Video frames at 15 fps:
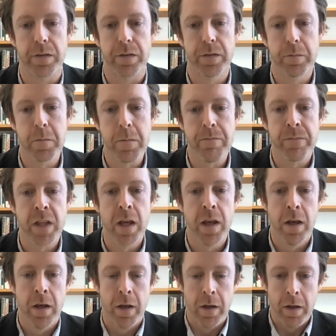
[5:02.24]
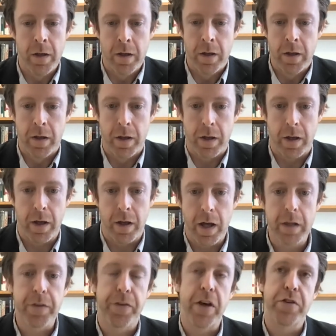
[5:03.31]
us. Uh,
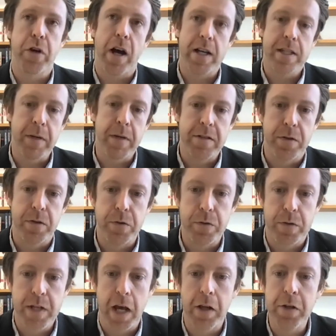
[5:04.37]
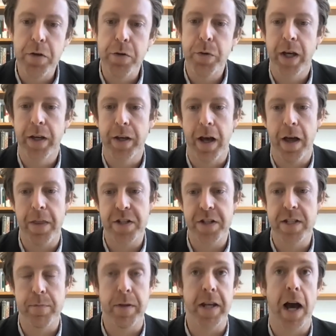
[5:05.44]
Alessandra asked me to tell you uh, that
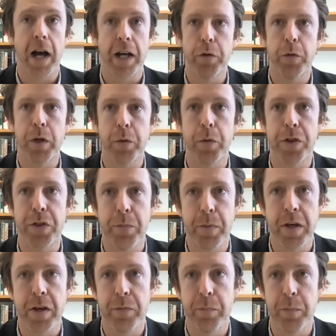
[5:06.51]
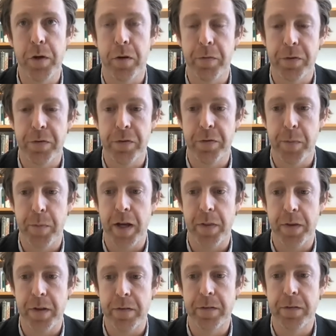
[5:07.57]
she's been arguing with the P.S.B. officers
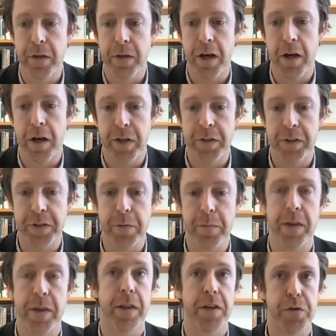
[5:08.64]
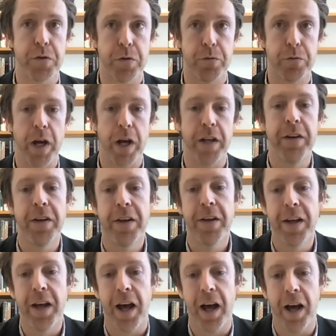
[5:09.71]
about this, um, telling them that they should have read
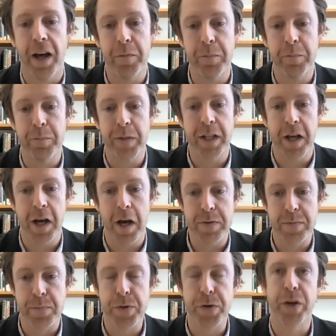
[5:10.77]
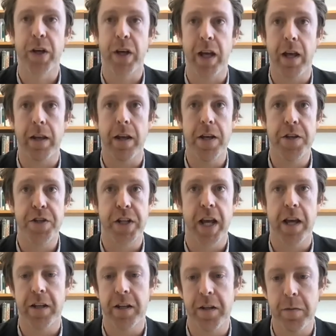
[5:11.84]
um, Ilham's book and
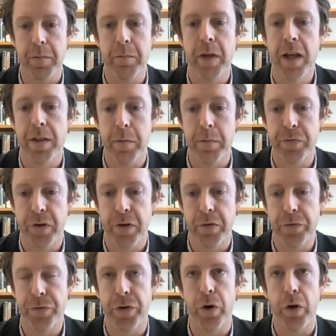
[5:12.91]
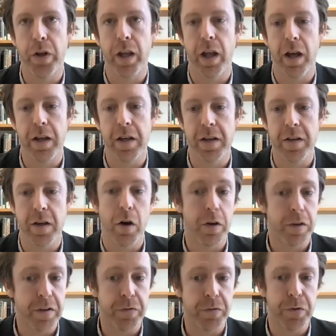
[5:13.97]
educated him themselves on, uh,
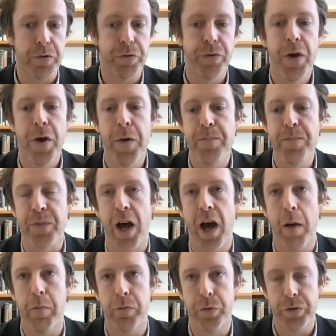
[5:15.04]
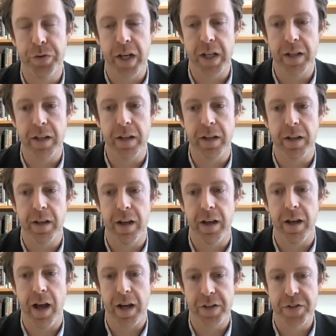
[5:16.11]
on his views uh, before taking
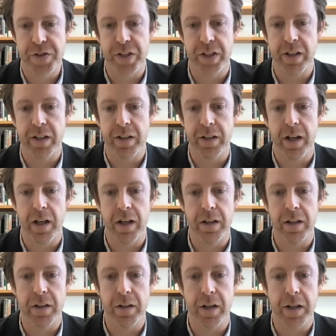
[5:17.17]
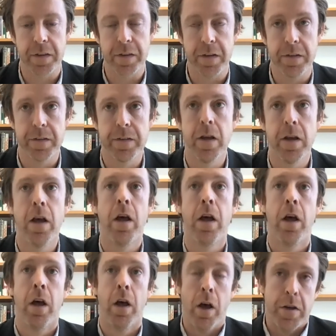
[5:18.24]
uh, action uh, like this.
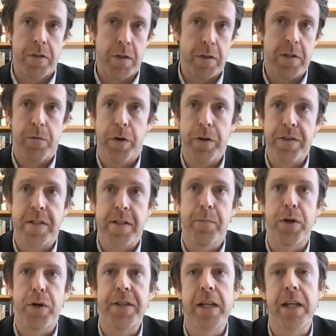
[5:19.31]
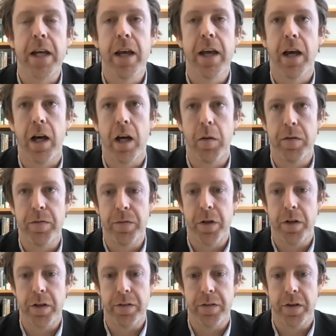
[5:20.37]
So this is very disappointing, uh, if
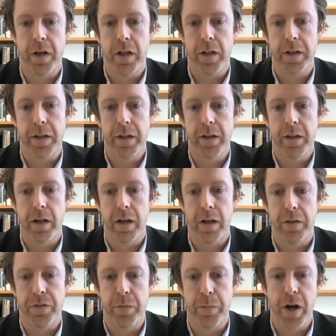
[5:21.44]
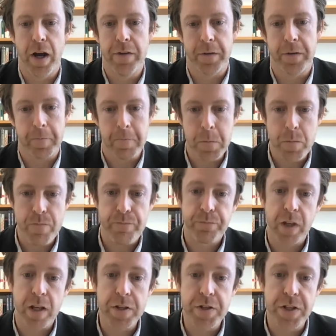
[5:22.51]
not entirely surprising.
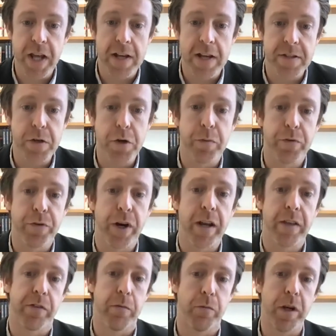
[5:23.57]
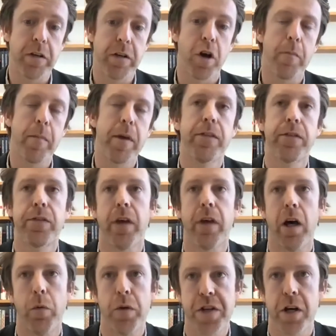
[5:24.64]
She has, though, provided some written comments,
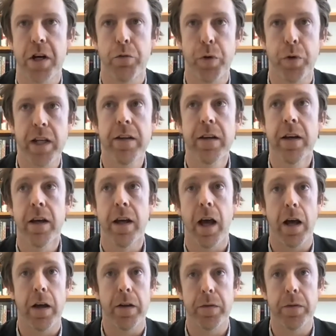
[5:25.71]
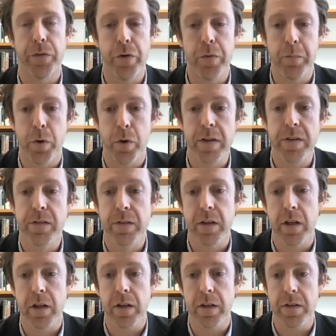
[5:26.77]
which I'll read at certain points
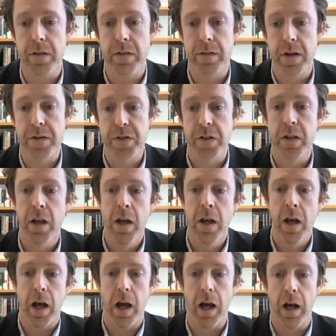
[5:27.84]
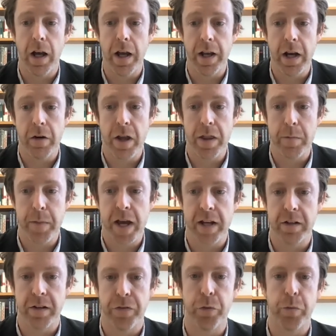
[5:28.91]
in the discussion, and our other
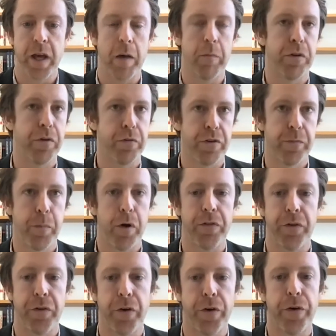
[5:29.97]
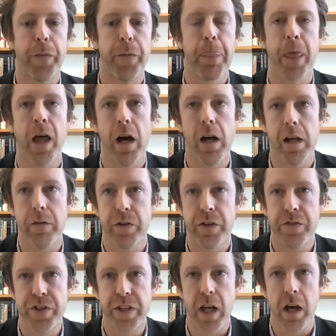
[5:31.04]
panelists will be able to respond to her, even
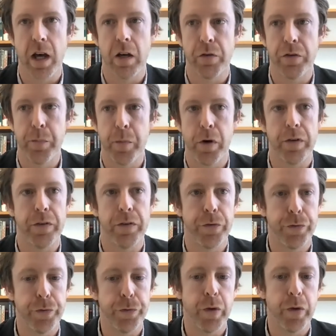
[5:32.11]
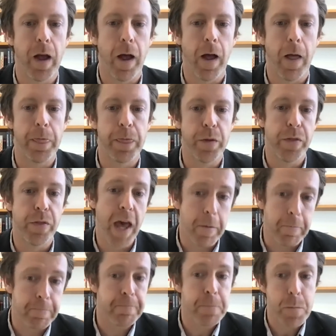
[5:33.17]
if she can't respond to, to
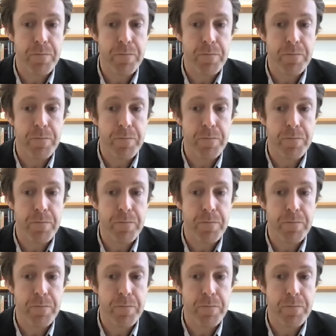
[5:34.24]
them.